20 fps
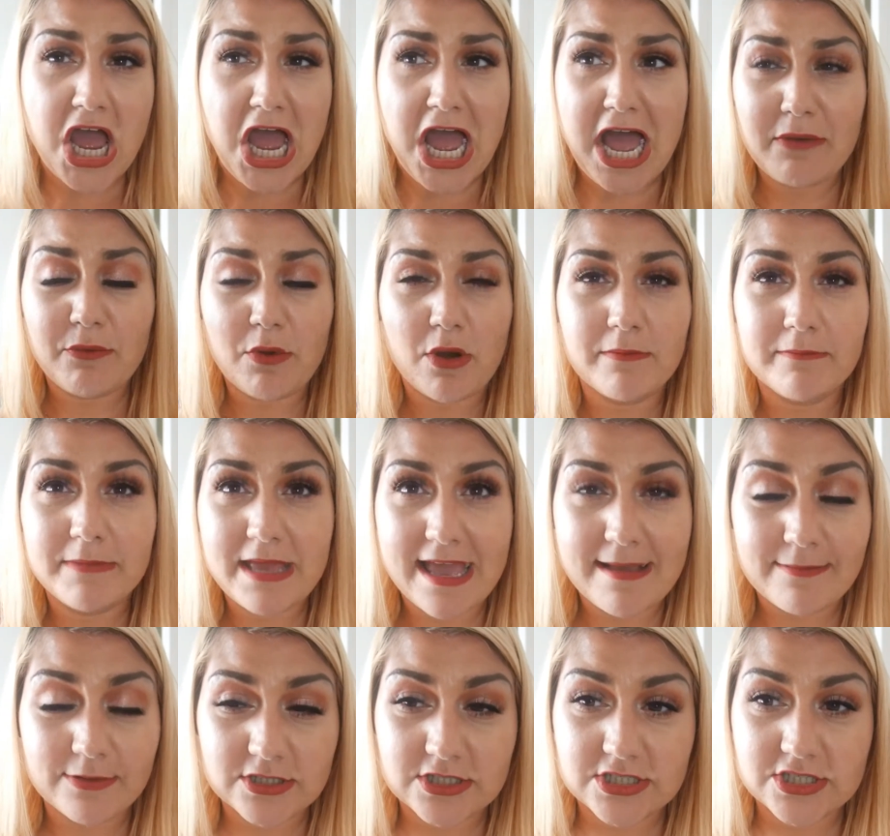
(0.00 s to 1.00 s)
I won't be
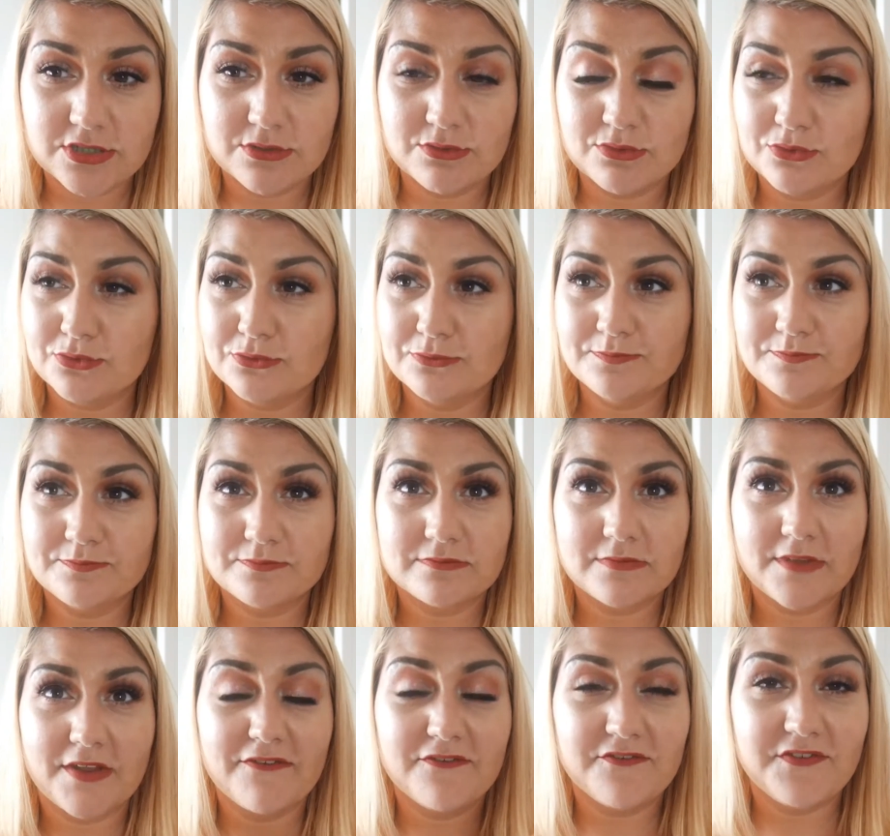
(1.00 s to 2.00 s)
able to
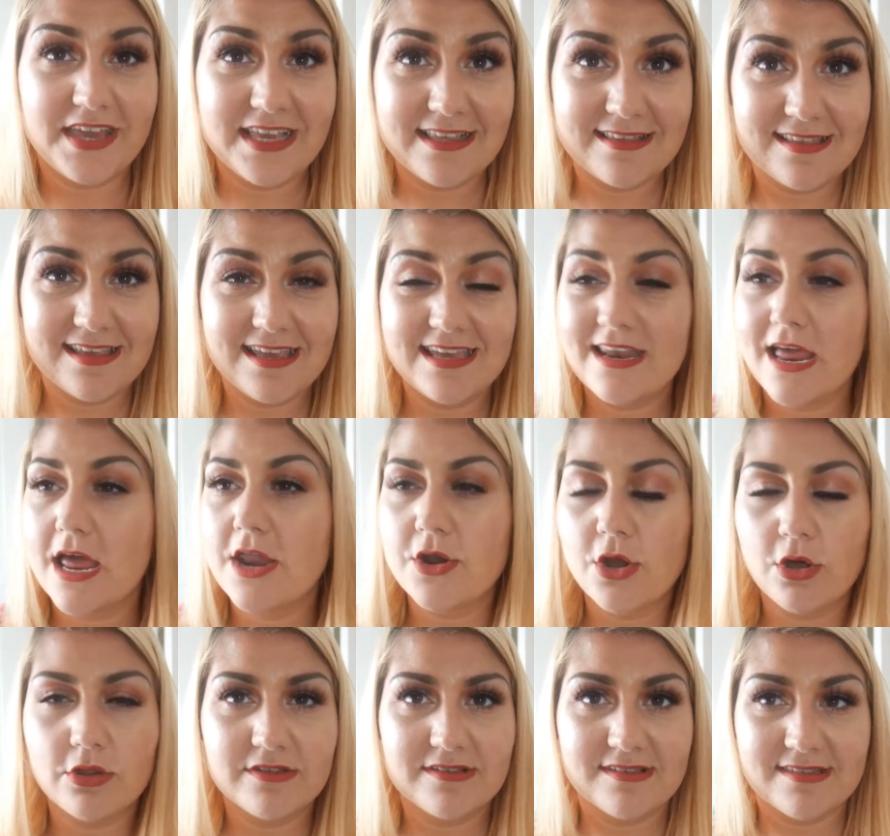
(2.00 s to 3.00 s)
fix it and
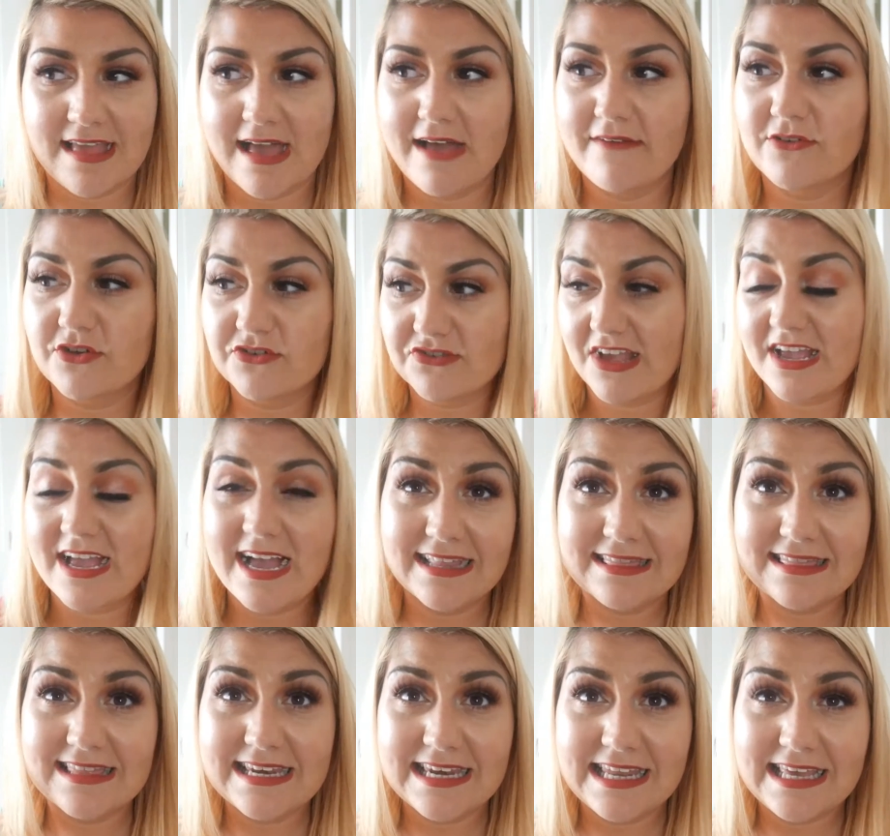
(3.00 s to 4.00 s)
all this stuff, because I
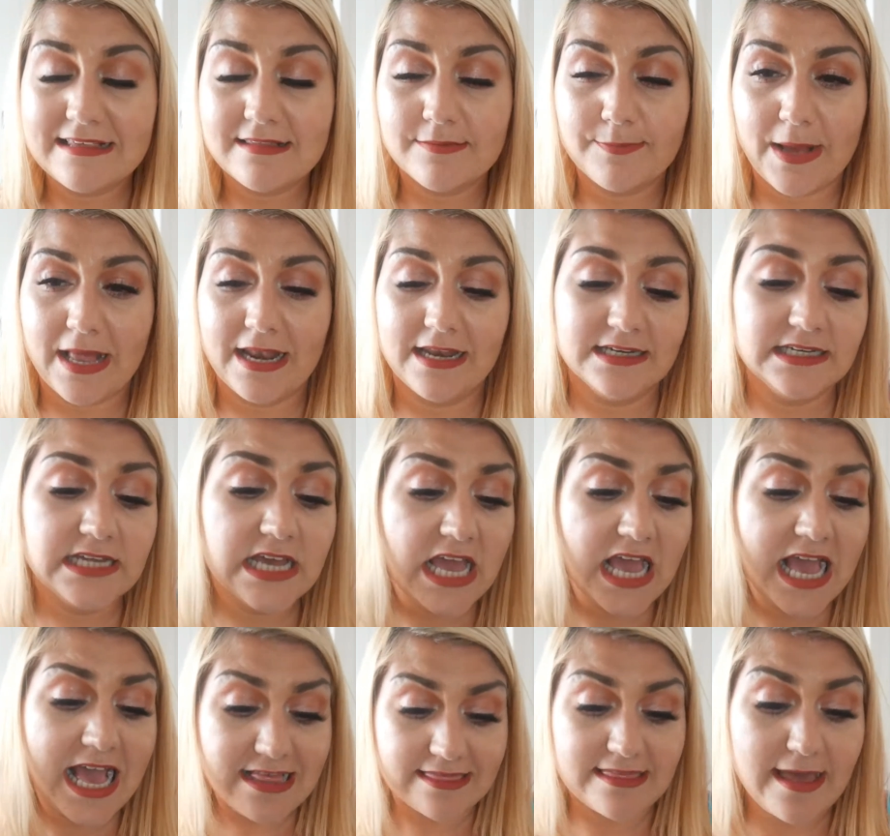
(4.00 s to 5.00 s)
got the NYX palette,
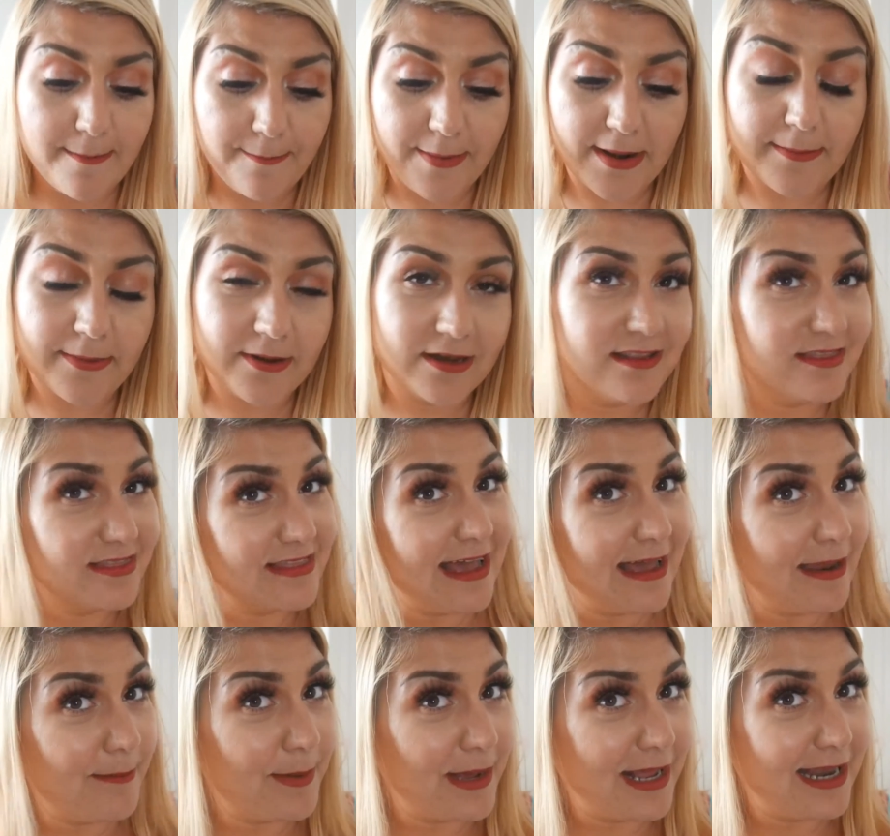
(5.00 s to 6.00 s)
and that purple in
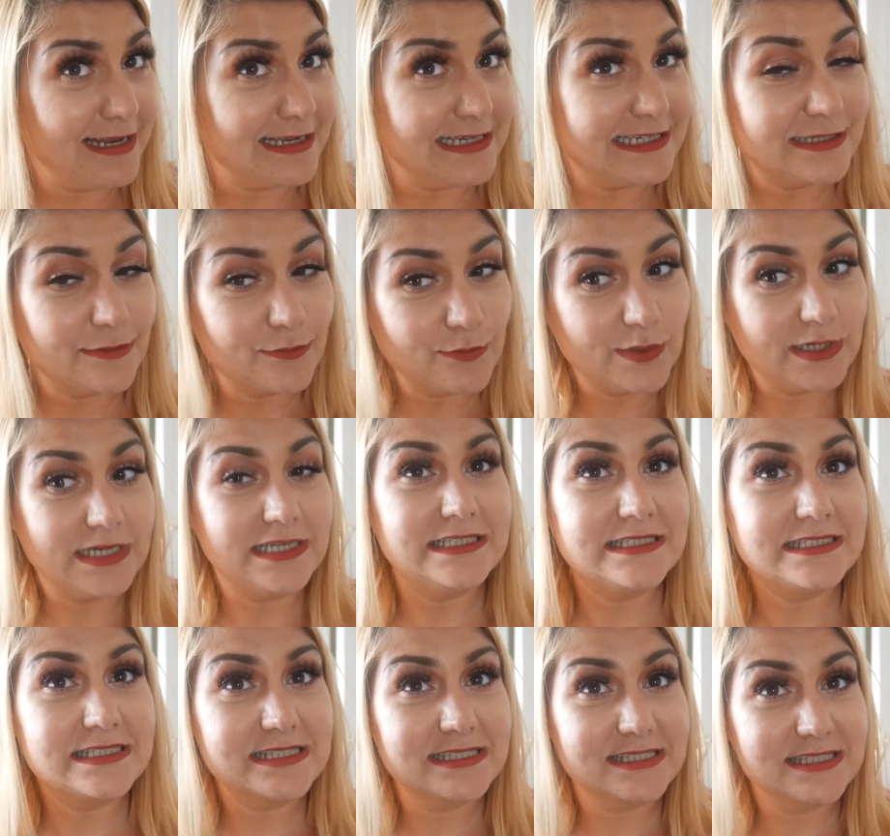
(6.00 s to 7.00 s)
that palette
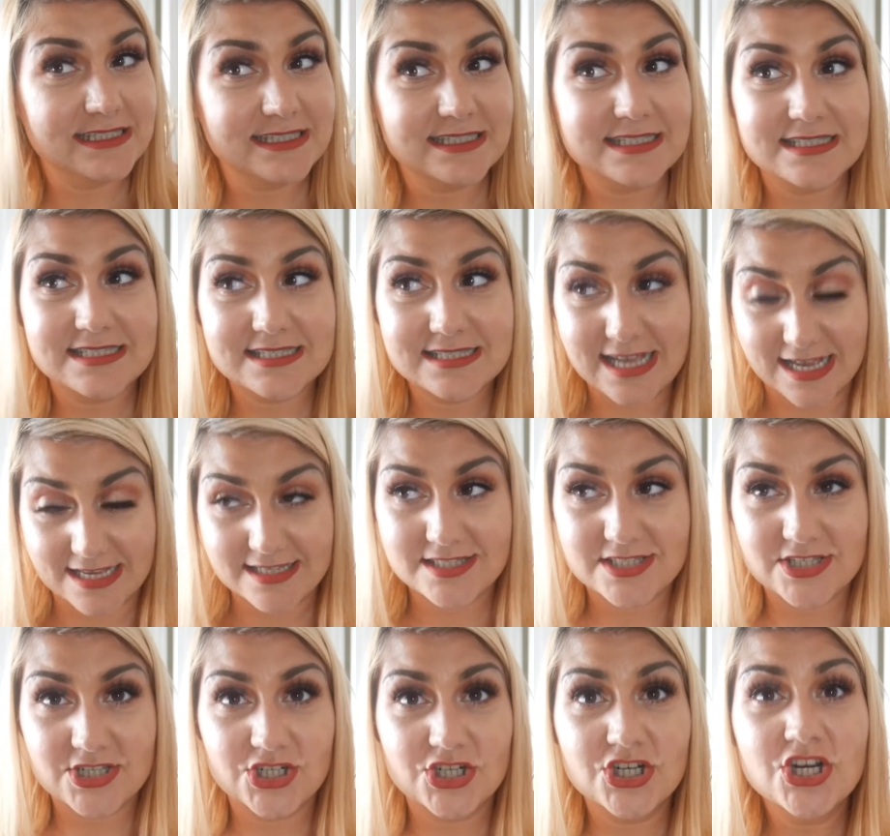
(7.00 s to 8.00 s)
was
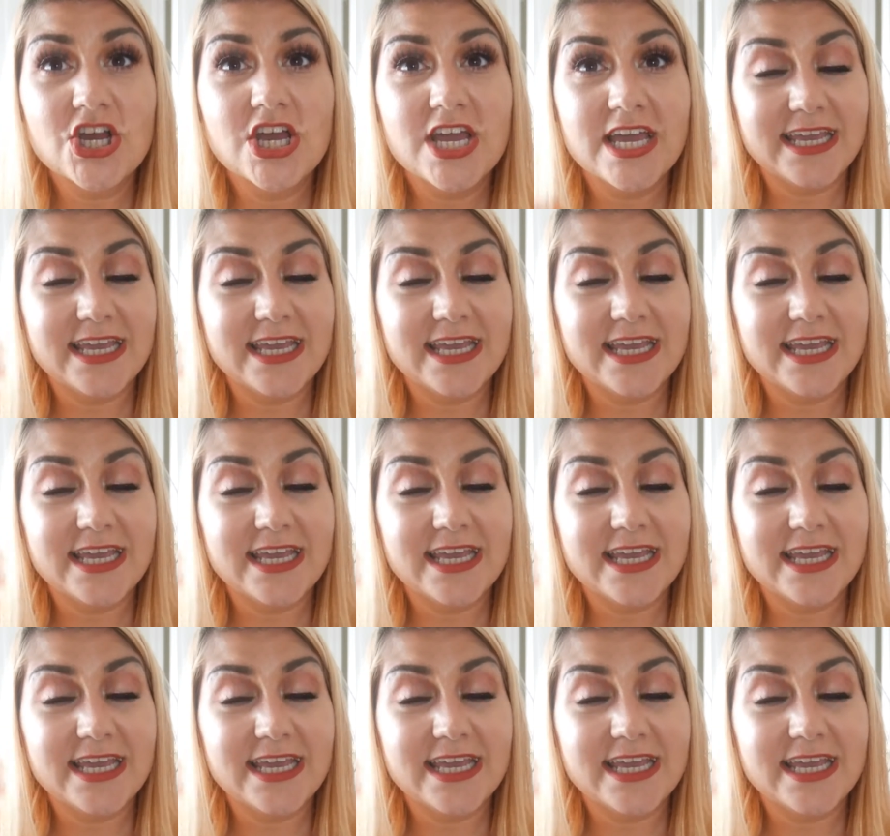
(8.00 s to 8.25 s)
disaster.